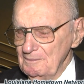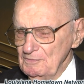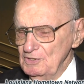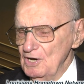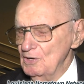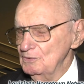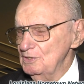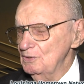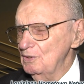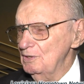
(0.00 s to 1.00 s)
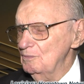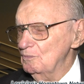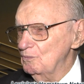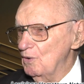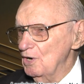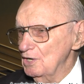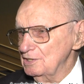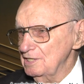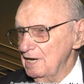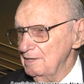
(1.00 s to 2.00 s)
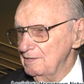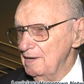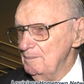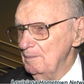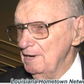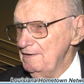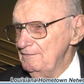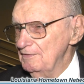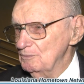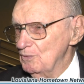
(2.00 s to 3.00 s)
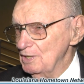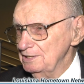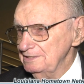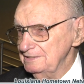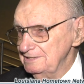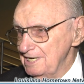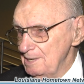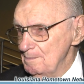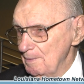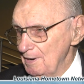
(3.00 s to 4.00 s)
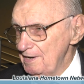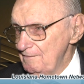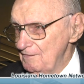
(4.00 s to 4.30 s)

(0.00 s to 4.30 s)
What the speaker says: doing work that they believed in work, didn't believe